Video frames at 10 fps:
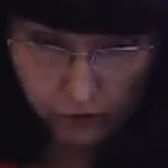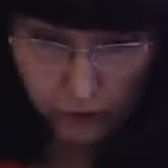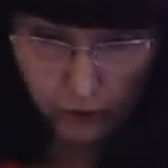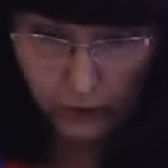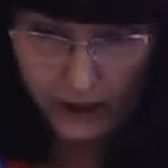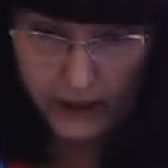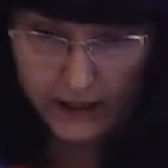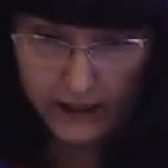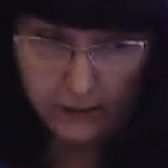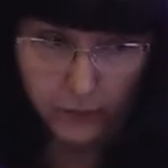So
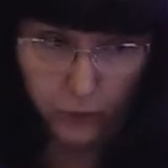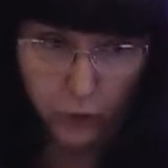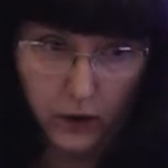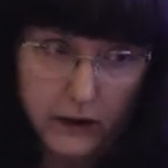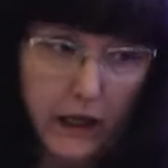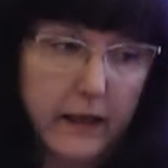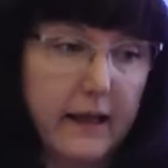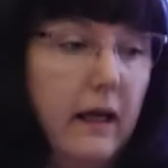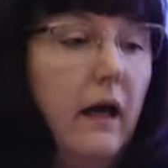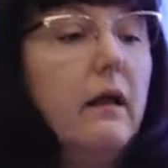um, what I
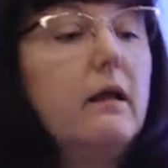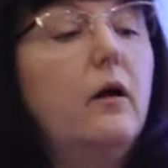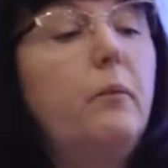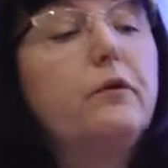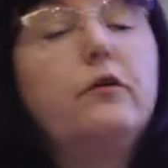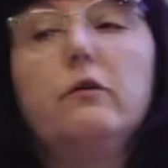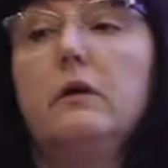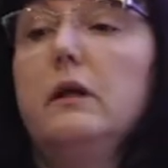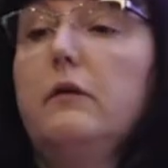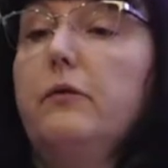see as an
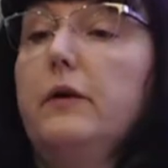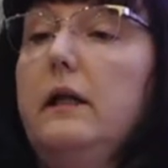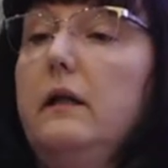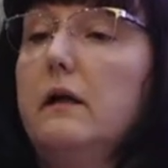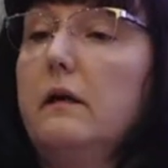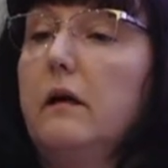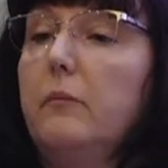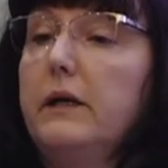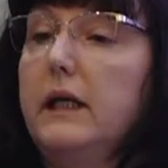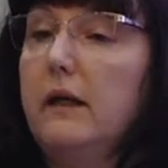opportunity for Indian
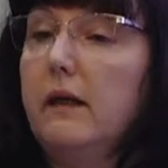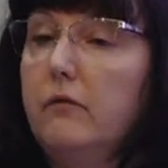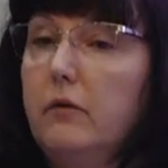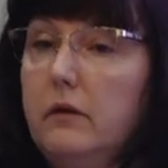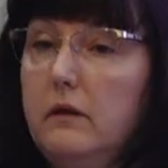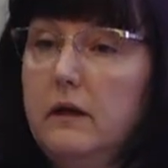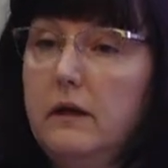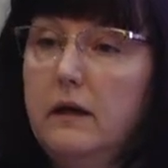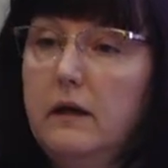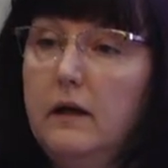companies in uh,
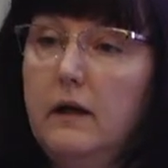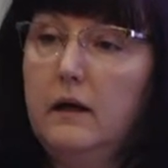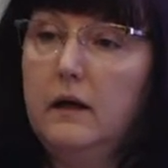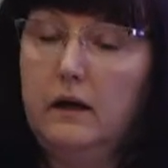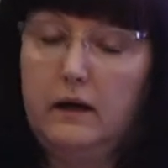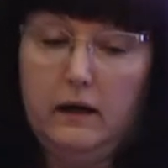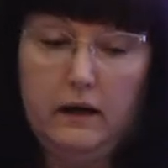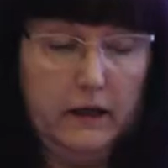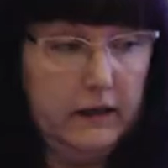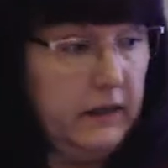
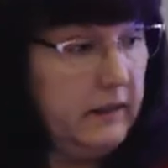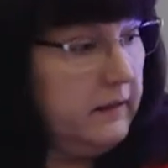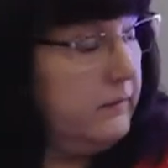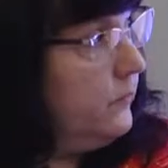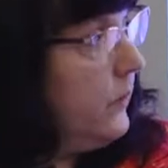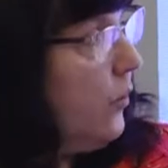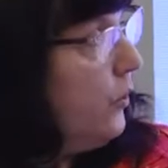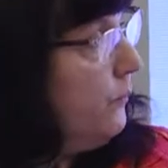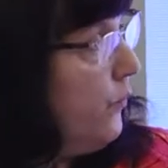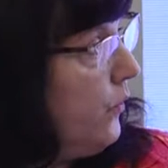uh,
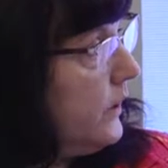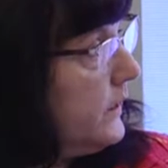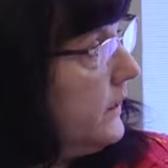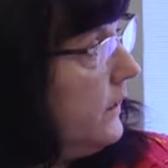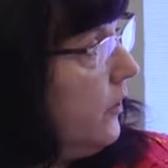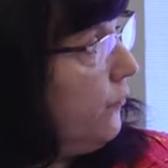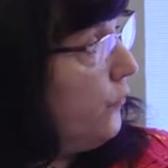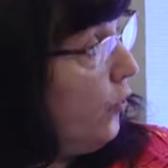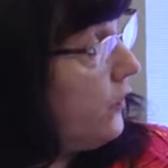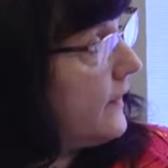our port. Of
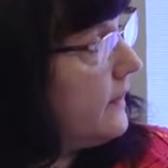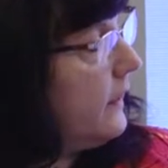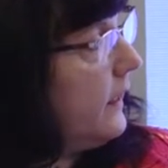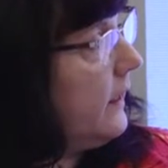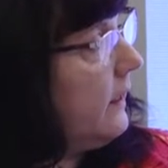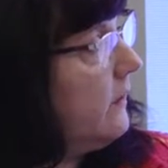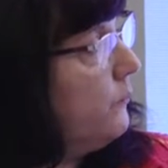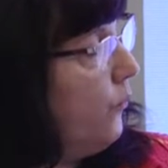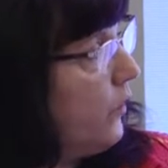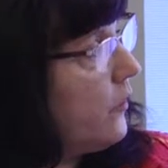course, the
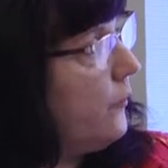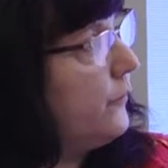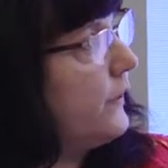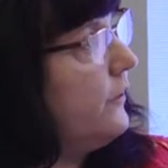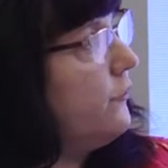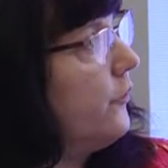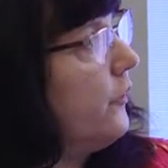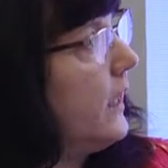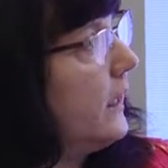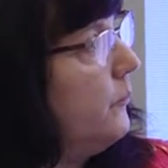port's
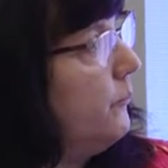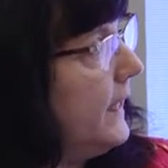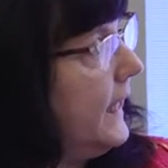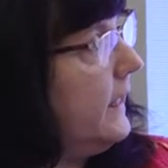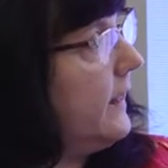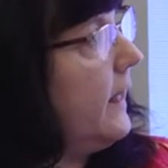operations are in place,